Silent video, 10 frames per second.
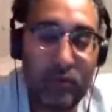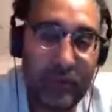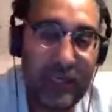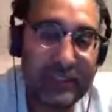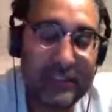
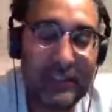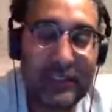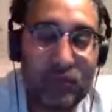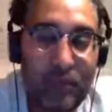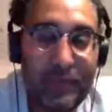No,
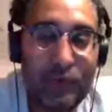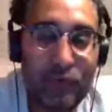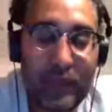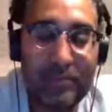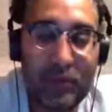we got
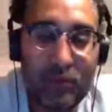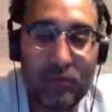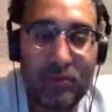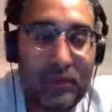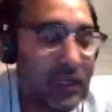6 women who
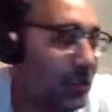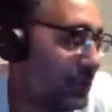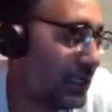debuted